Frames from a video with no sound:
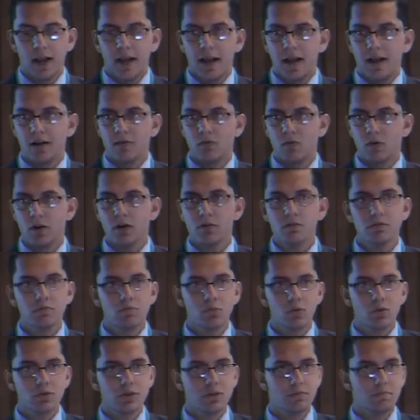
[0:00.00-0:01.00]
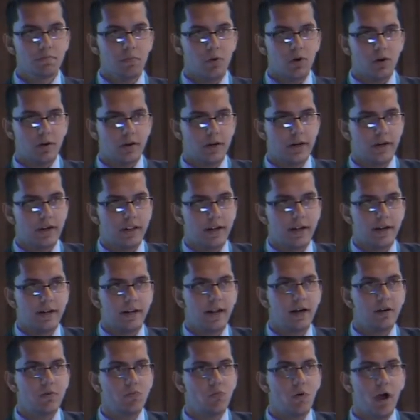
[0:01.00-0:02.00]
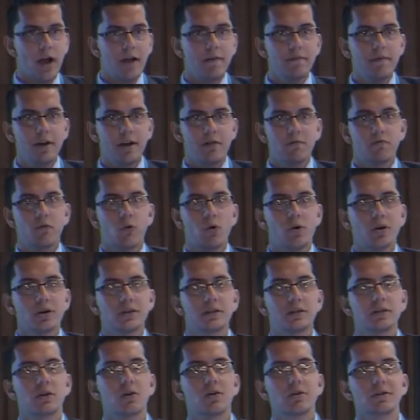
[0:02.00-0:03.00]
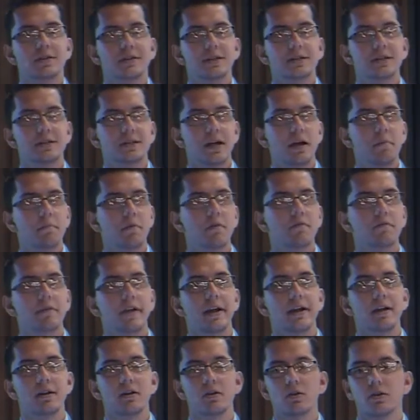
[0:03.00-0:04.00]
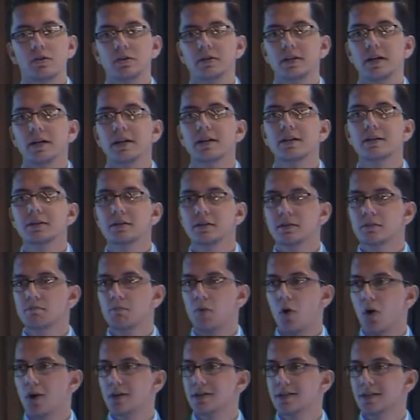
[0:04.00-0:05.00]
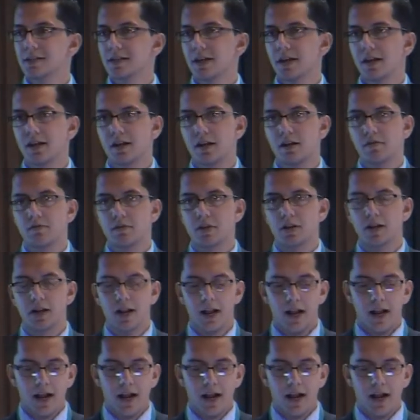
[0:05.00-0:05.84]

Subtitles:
And one of the most important thing that why we are focusing on this type of technology at a small scale level,